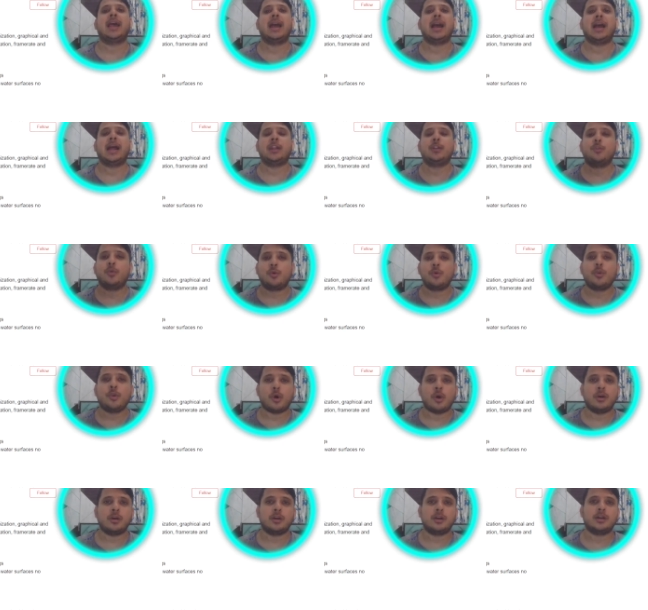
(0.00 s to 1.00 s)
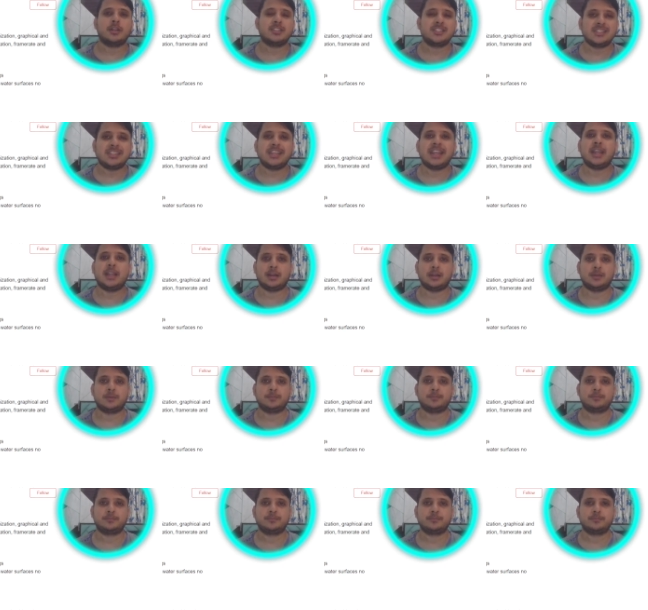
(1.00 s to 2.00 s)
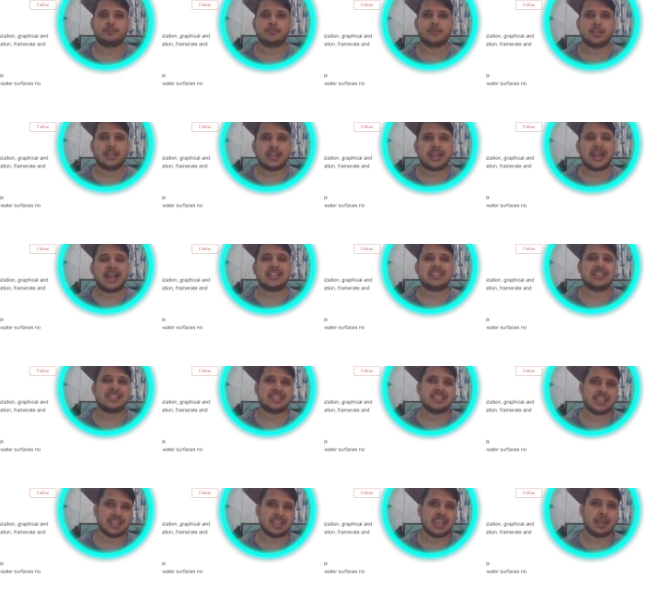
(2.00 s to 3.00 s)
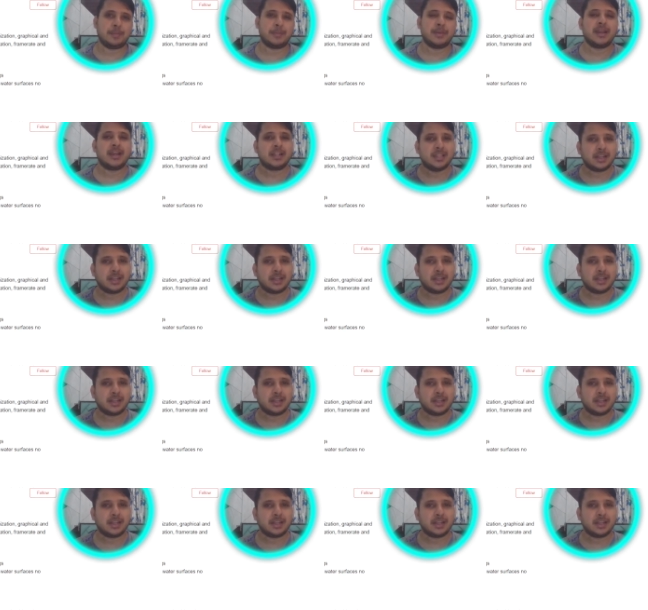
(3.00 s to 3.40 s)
and no longer shader crashes the game.